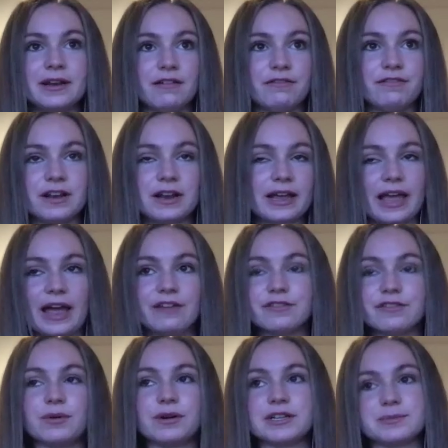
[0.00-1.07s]
mean, I feel like
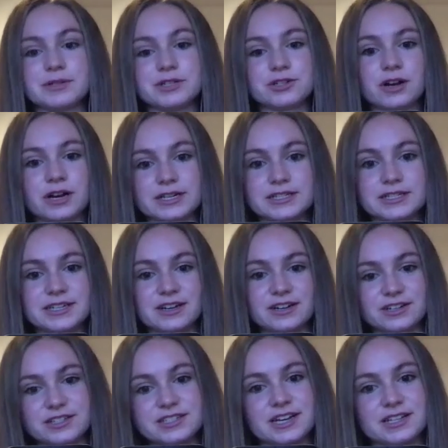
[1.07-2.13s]
everyone has been trying to
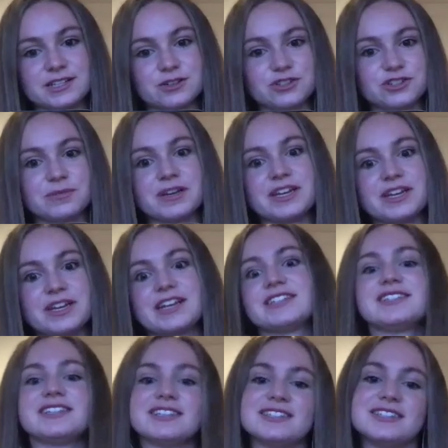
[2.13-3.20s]
understand social media
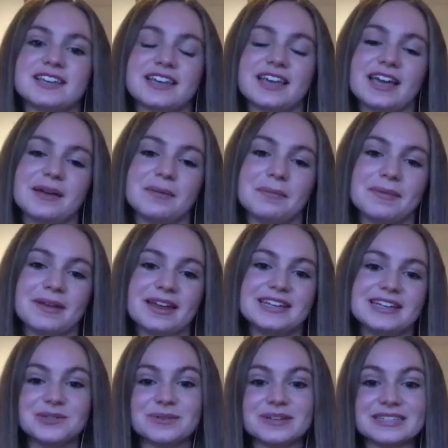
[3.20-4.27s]
since it came
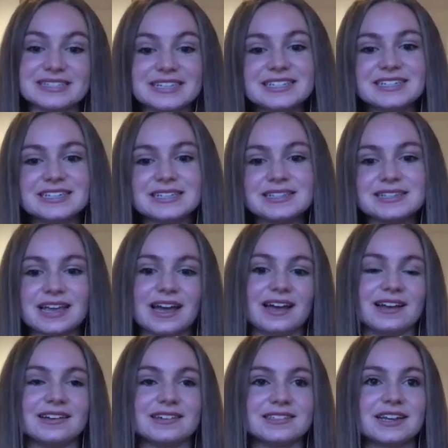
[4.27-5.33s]
into existence,
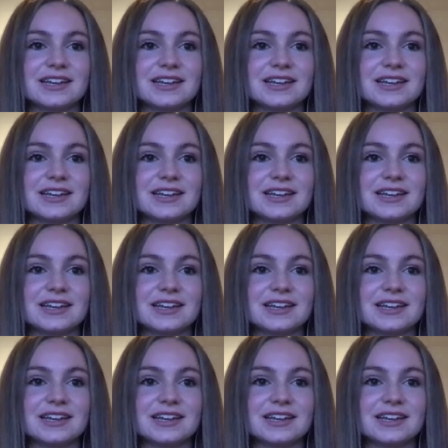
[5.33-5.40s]
and